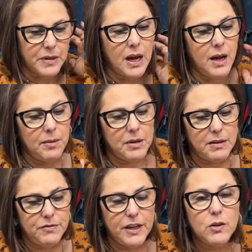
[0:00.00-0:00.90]
Um,
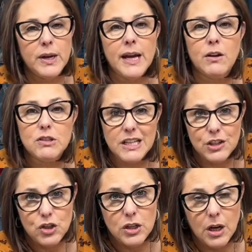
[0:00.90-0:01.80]
figuring out
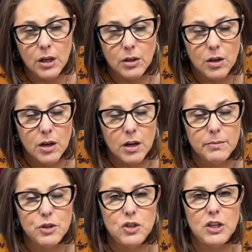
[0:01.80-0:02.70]
tension on a long arm
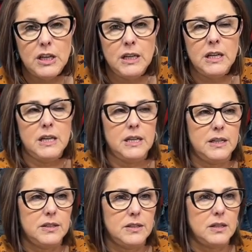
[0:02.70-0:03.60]
machine
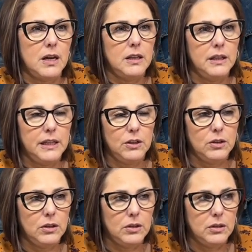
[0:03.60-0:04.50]
is a
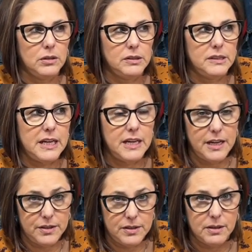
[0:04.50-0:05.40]
little
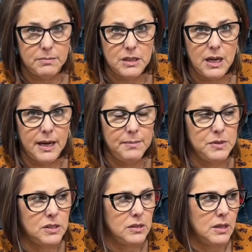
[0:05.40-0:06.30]
tedious
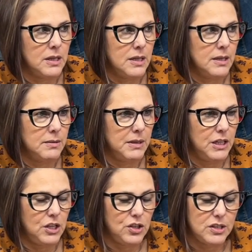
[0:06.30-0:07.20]
sometimes, um, and
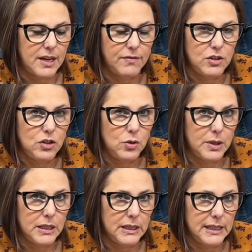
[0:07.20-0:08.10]
you just have to do
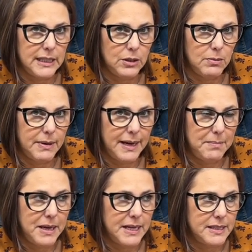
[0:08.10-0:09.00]
it little by
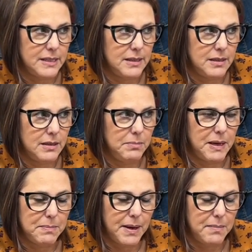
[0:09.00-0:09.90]
bit,
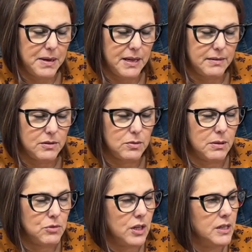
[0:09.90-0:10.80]
bit by bit is what
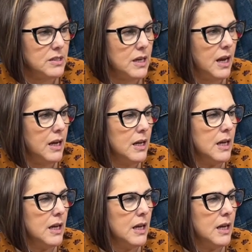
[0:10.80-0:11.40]
I'm trying to say.